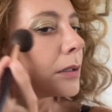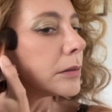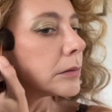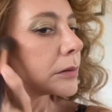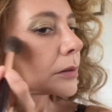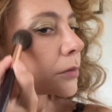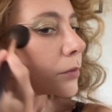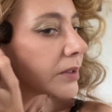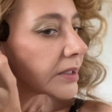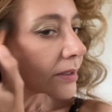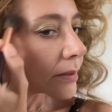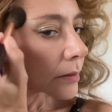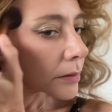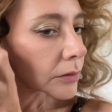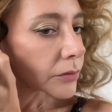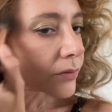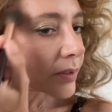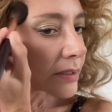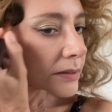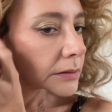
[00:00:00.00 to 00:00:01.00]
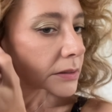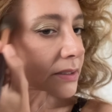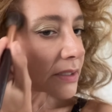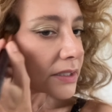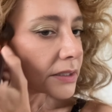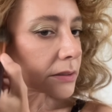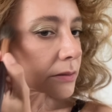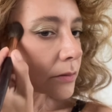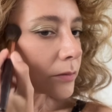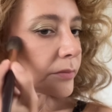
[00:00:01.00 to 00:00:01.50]
the way that Garanda
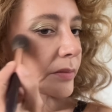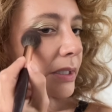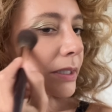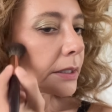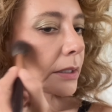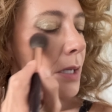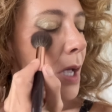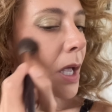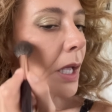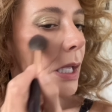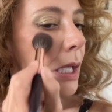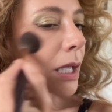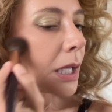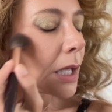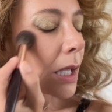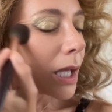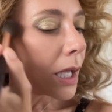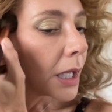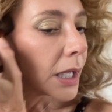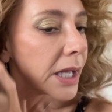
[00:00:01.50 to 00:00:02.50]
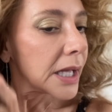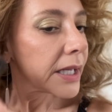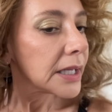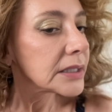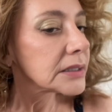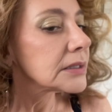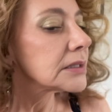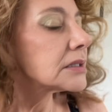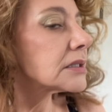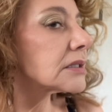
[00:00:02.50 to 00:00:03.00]
did on me. And